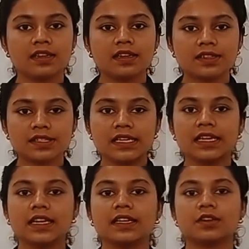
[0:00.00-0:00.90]

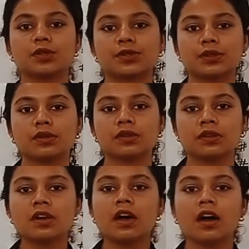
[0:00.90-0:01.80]
See, it also,
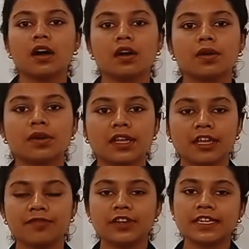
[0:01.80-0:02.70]
if
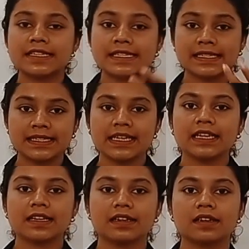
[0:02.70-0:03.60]
it sting,
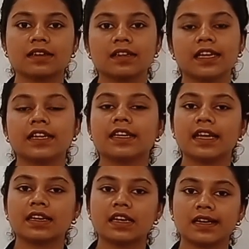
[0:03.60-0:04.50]
it can
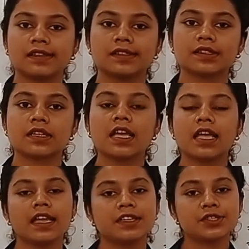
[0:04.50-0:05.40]
cause
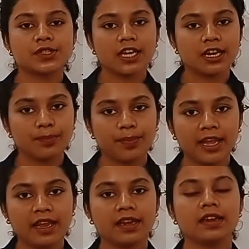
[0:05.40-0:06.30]
instant
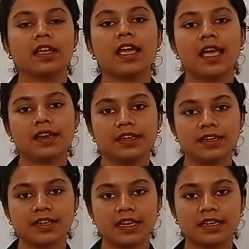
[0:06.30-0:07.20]
pain and it
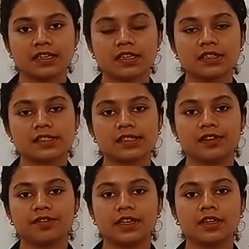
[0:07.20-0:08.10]
can cause
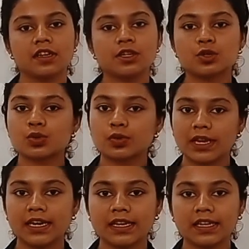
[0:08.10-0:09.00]
even
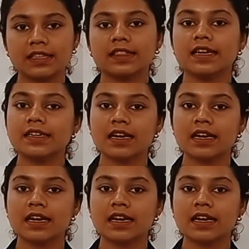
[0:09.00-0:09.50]
swelling in that